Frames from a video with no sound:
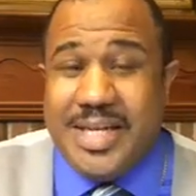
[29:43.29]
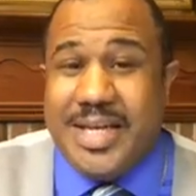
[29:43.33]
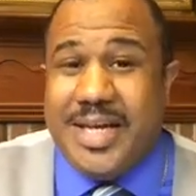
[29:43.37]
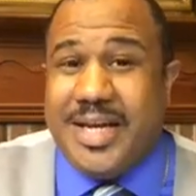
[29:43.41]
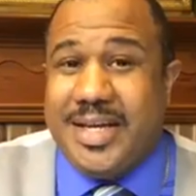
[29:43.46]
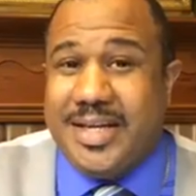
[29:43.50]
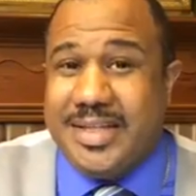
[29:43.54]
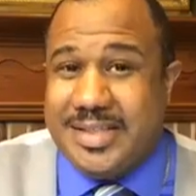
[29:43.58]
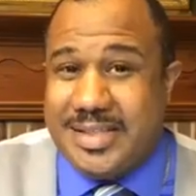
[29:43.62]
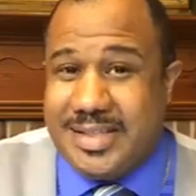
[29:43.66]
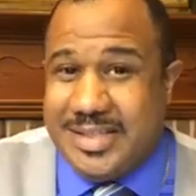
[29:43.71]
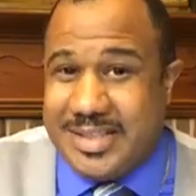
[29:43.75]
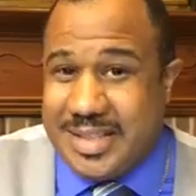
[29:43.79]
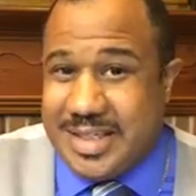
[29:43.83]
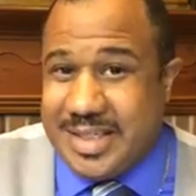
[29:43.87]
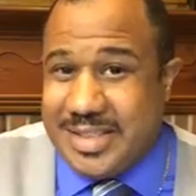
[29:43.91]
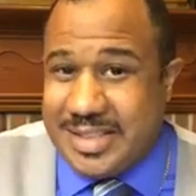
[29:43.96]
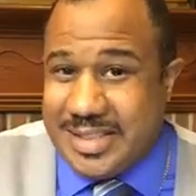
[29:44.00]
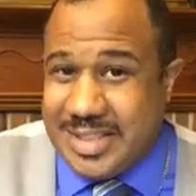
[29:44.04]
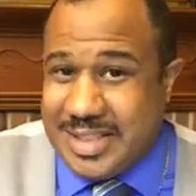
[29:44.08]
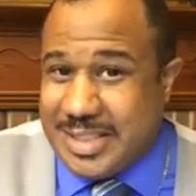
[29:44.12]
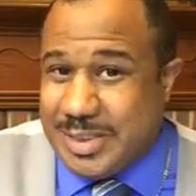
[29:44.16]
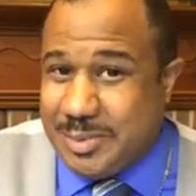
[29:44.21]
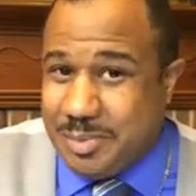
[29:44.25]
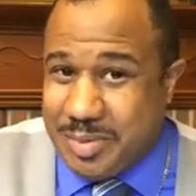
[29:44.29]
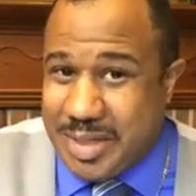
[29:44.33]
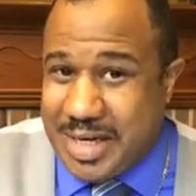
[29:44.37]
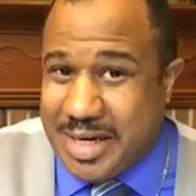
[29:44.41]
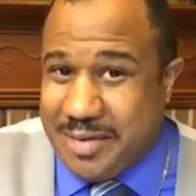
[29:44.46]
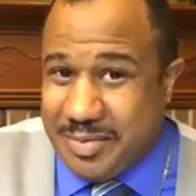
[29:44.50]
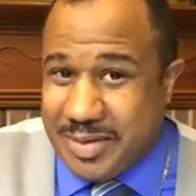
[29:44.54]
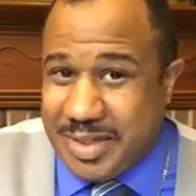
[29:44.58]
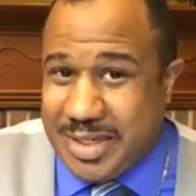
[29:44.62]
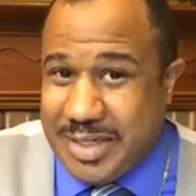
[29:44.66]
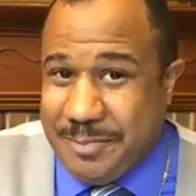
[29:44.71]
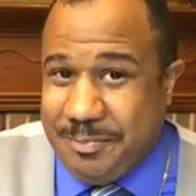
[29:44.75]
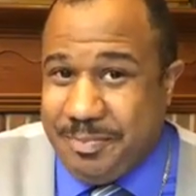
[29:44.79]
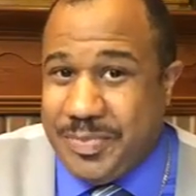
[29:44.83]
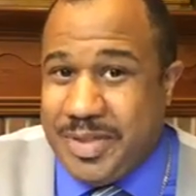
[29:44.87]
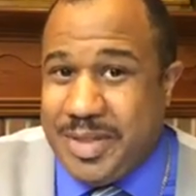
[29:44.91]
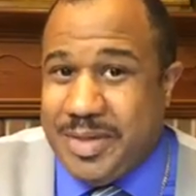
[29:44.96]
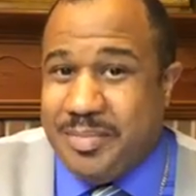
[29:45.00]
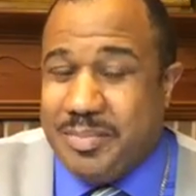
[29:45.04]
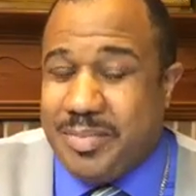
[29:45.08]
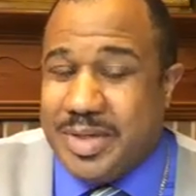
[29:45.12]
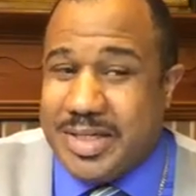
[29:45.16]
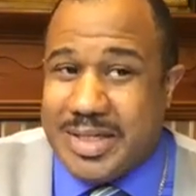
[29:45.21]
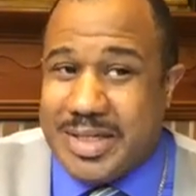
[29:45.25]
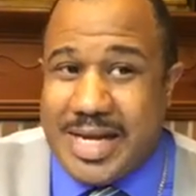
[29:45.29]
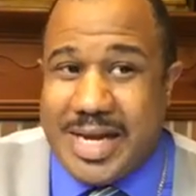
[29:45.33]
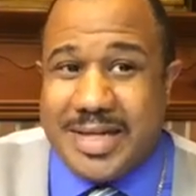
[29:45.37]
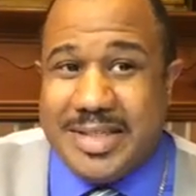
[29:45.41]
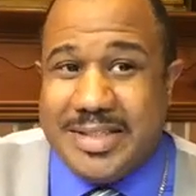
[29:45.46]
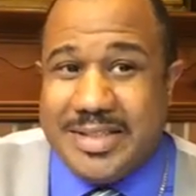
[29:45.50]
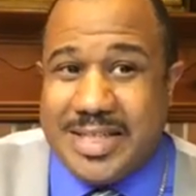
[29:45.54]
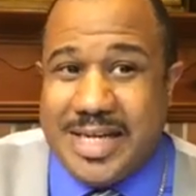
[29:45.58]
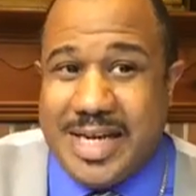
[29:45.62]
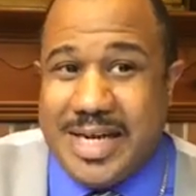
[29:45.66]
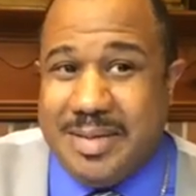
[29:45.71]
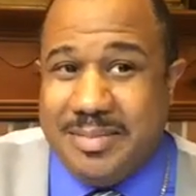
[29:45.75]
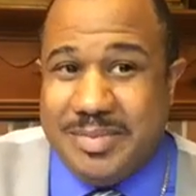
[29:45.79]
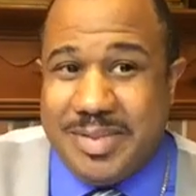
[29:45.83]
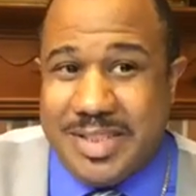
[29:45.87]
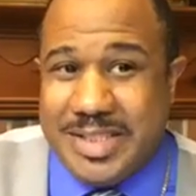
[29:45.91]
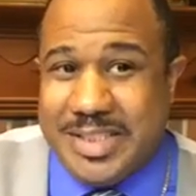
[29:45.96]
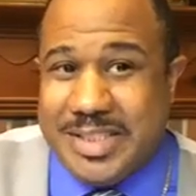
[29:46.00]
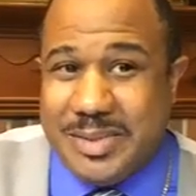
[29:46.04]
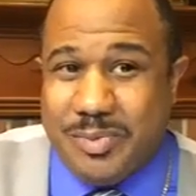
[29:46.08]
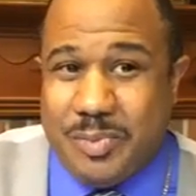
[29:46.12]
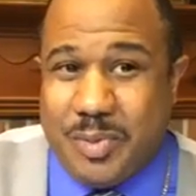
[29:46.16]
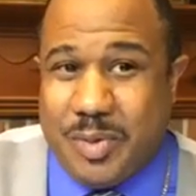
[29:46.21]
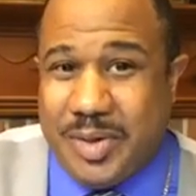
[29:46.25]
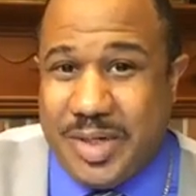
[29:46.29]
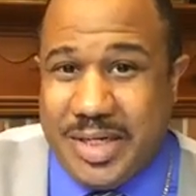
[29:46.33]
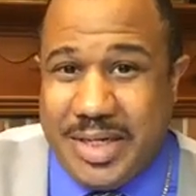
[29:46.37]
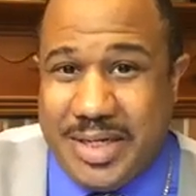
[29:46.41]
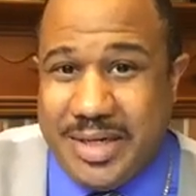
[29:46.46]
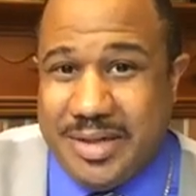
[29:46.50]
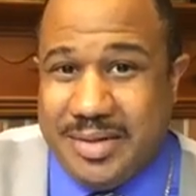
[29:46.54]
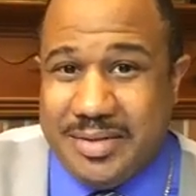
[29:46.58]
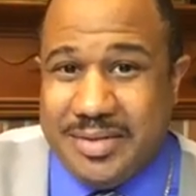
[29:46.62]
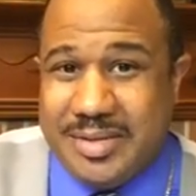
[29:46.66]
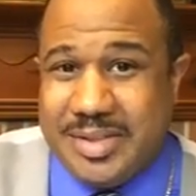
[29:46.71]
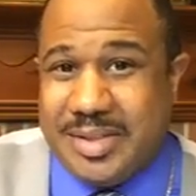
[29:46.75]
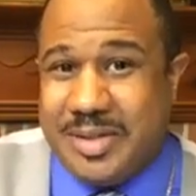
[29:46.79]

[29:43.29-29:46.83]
It is just as prevalent but a lot of times it's more hidden.